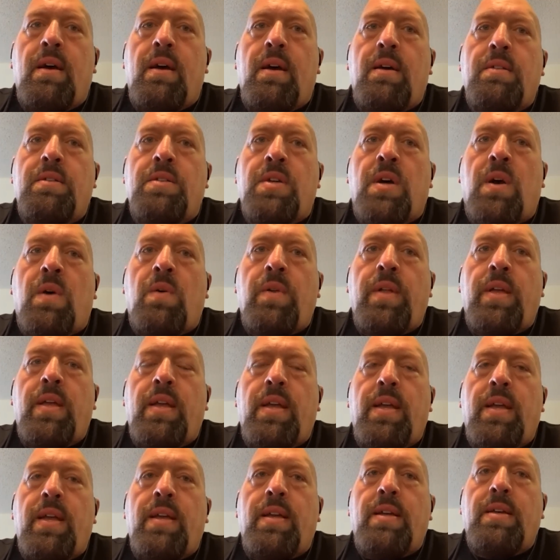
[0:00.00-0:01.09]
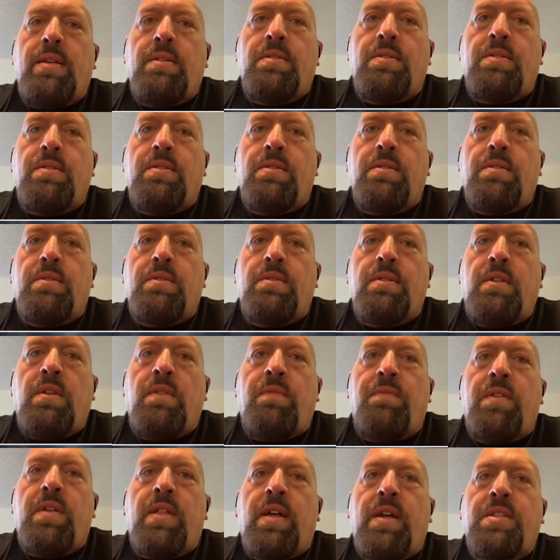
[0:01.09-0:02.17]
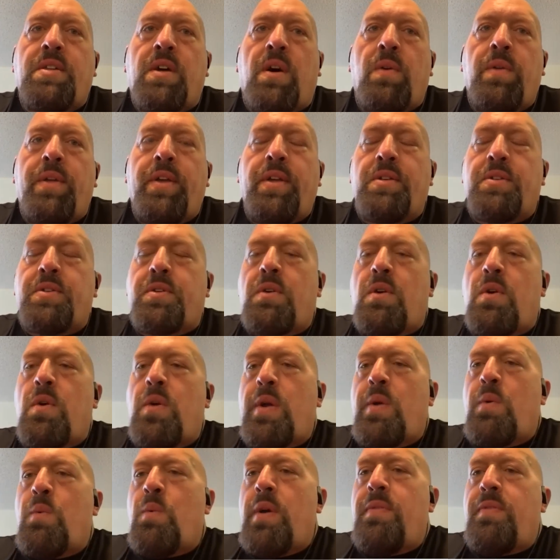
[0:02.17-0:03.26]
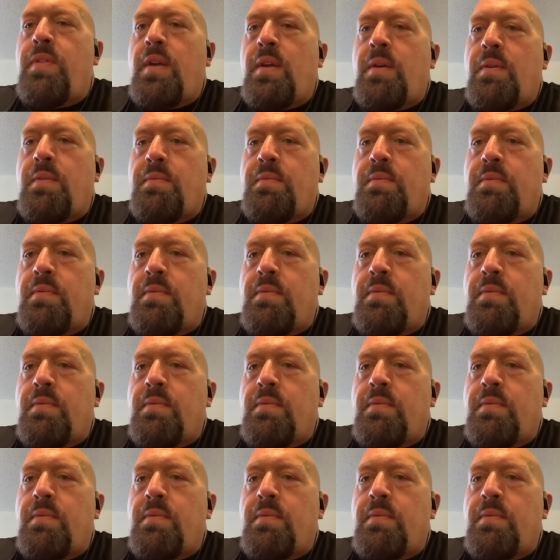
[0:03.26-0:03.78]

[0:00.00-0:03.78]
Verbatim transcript: uh, Tony is, you feel like Tony is growing with you.